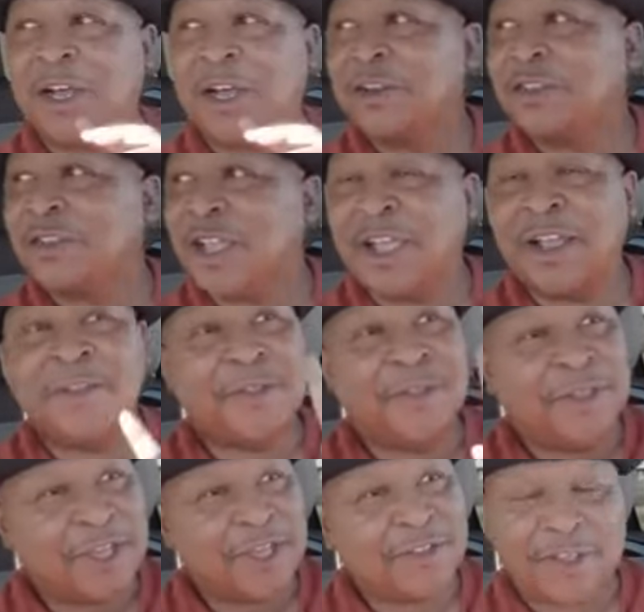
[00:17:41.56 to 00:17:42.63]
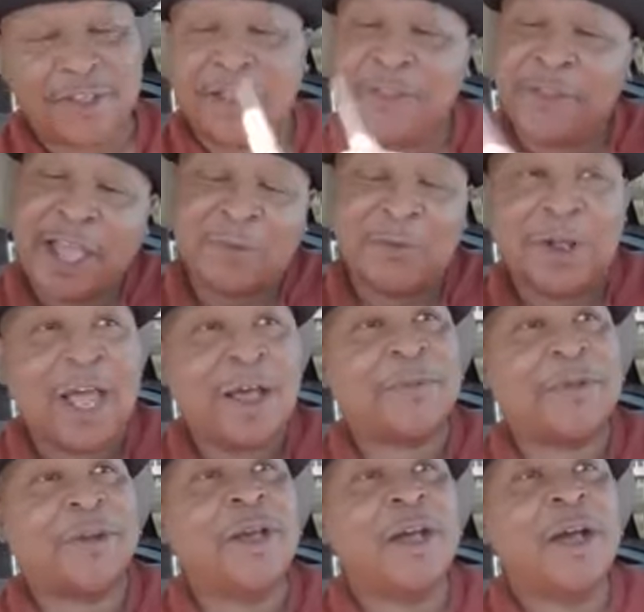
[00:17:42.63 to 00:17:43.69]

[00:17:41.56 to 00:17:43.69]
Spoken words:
understand this and that will happen.